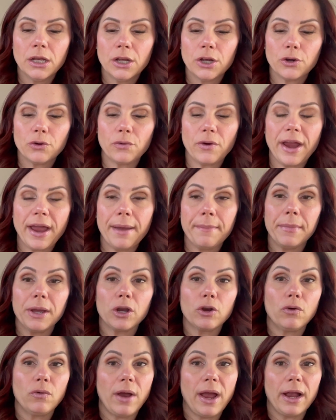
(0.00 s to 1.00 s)
graham
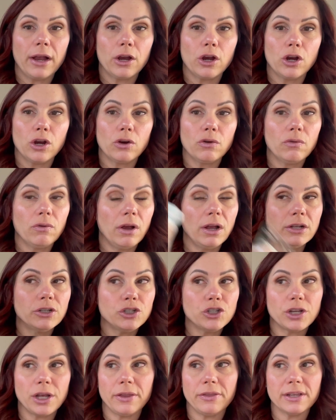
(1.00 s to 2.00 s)
cracker
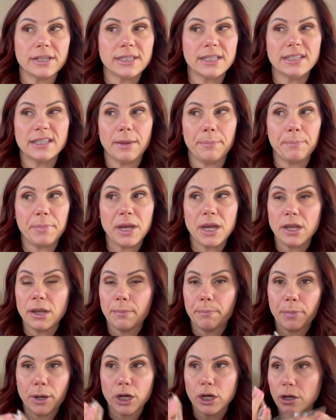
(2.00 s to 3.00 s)
crunch. This is a
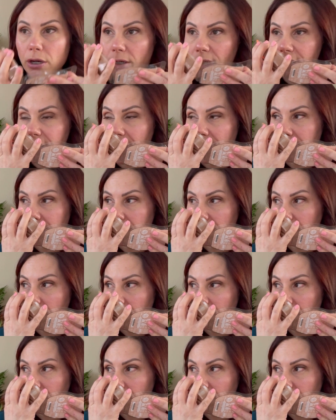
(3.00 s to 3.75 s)
peanut butter scent.